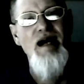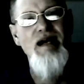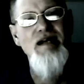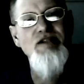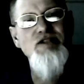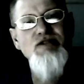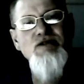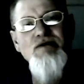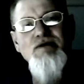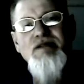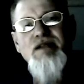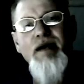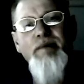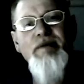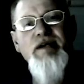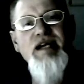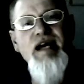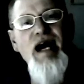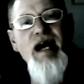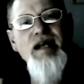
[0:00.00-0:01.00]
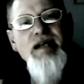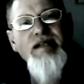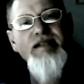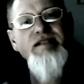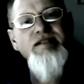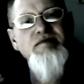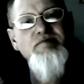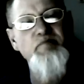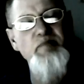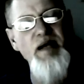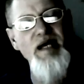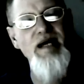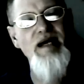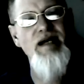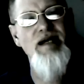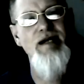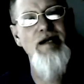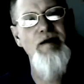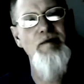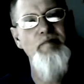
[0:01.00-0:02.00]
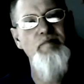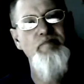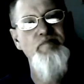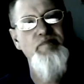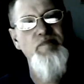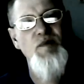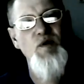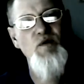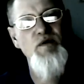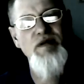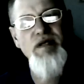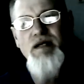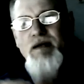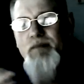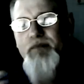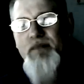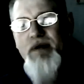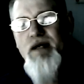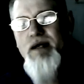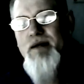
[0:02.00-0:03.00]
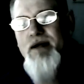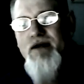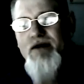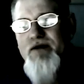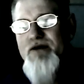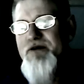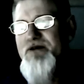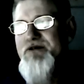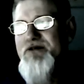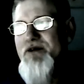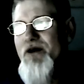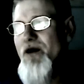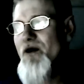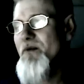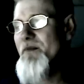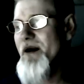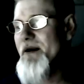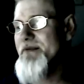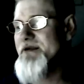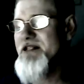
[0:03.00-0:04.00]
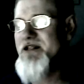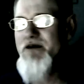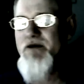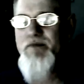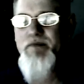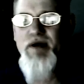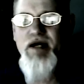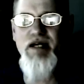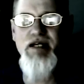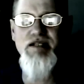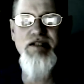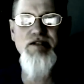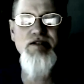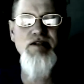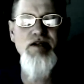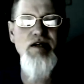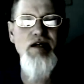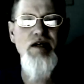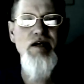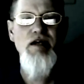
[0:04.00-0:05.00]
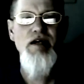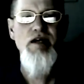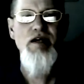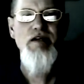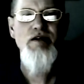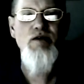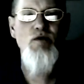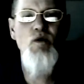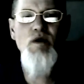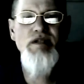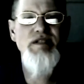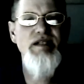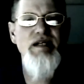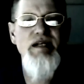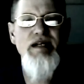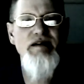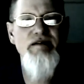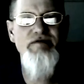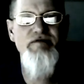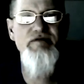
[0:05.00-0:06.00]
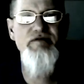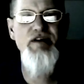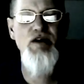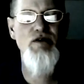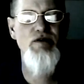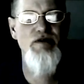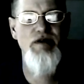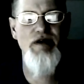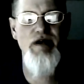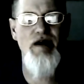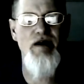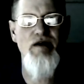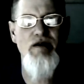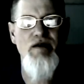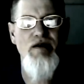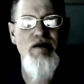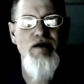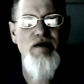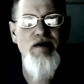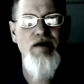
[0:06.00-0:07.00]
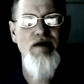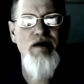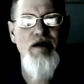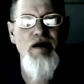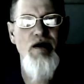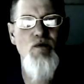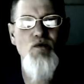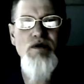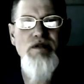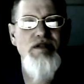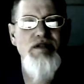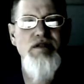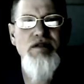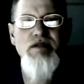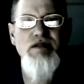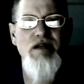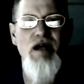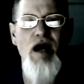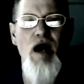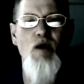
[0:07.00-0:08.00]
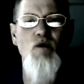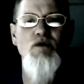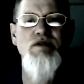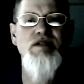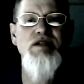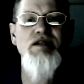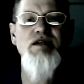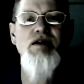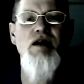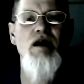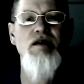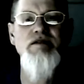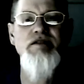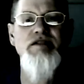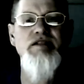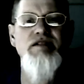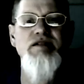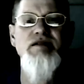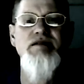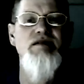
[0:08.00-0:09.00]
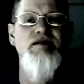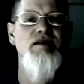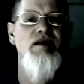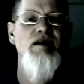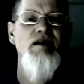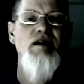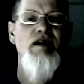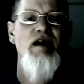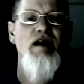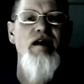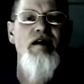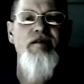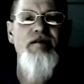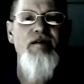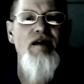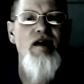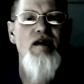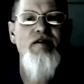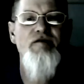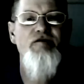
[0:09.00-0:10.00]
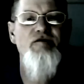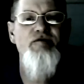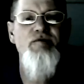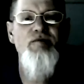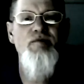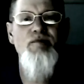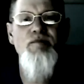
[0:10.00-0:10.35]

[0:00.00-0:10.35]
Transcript: And as soon as I began to speak, within a minute or so, maybe two minutes, there wasn't any fear there. It wasn't. I wasn't conscious of of